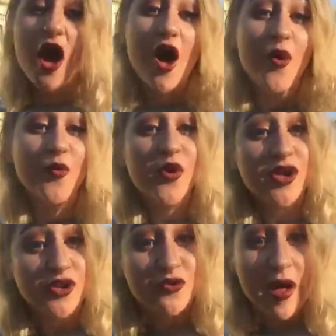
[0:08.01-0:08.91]
uh,
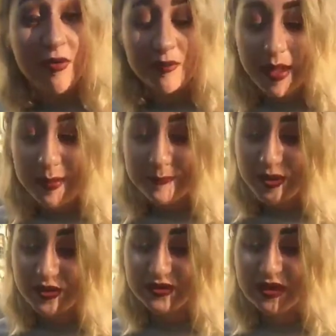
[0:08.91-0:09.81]
walking you around the main
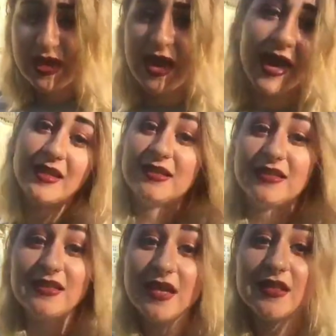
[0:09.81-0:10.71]
building and
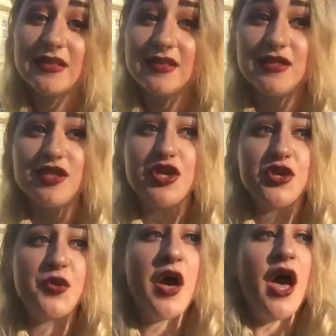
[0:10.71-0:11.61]
discussing to
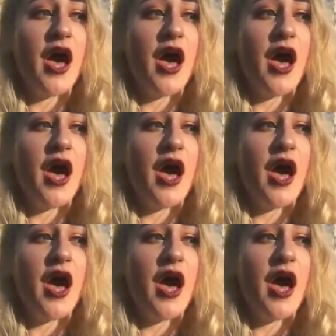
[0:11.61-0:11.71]
you